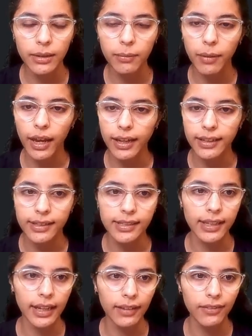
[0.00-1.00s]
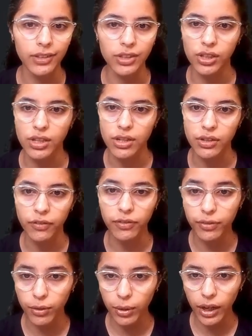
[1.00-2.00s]
minus A, which is
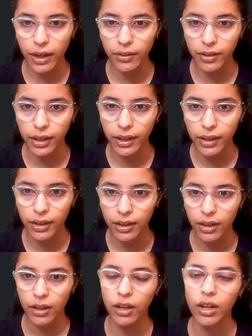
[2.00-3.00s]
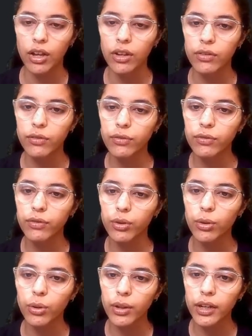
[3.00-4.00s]
400,
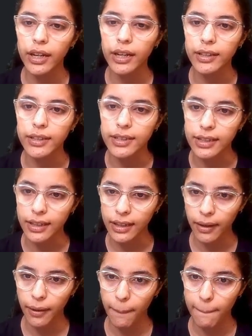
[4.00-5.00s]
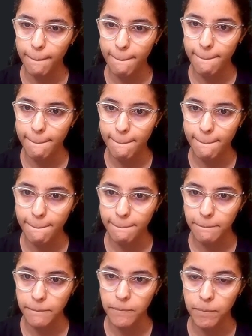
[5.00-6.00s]
480
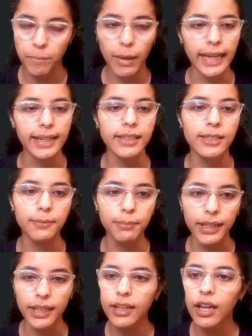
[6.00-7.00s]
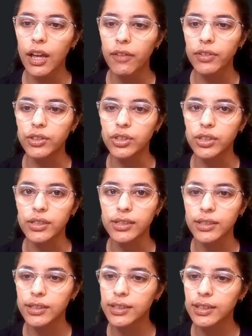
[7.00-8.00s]
minus B, which
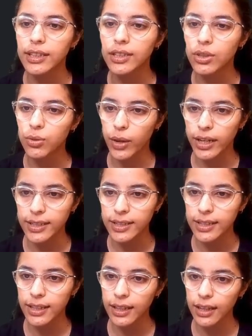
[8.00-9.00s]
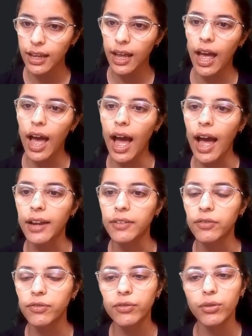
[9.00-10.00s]
is 320,
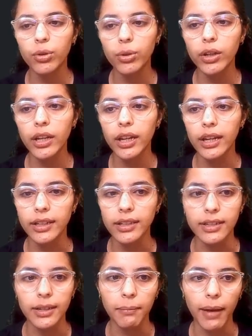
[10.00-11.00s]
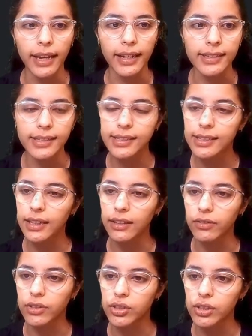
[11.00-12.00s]
and 480 minus C,
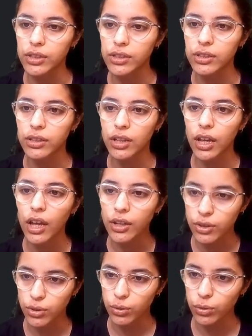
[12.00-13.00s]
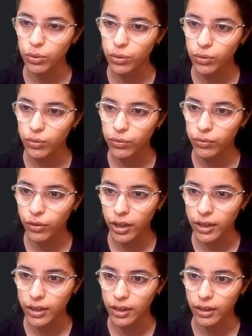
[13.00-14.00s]
which is
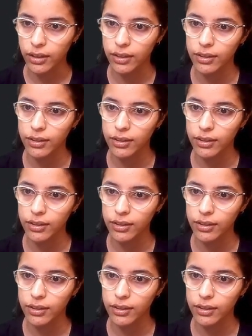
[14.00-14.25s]
240.